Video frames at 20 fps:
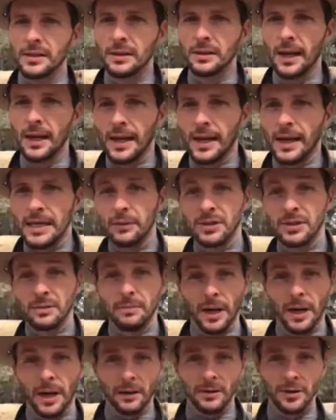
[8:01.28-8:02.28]
and he was a
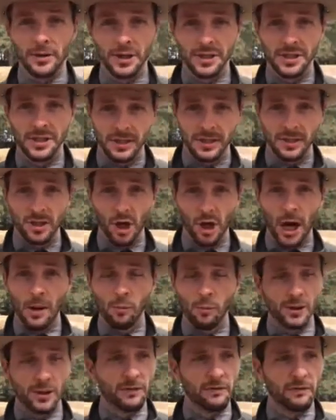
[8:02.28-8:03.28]
metallurgist. His job
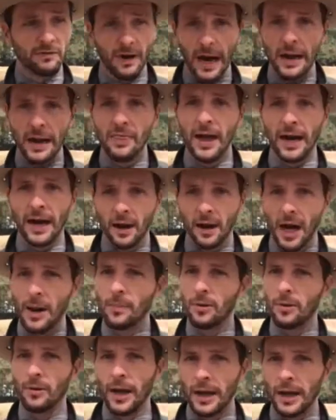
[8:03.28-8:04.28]
was to find that
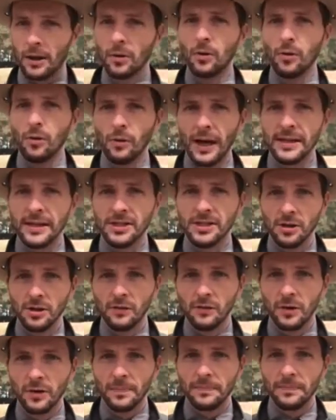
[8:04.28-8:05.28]
copper, that gold, that
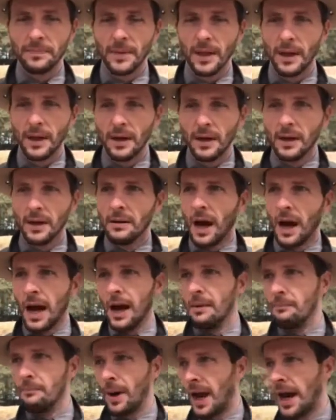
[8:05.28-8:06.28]
silver.
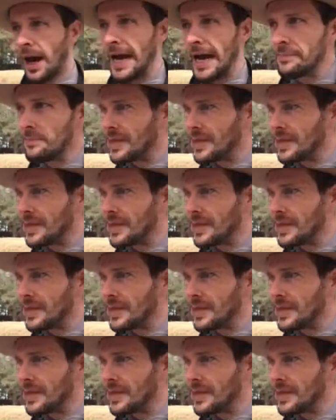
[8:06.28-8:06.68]
Behind me,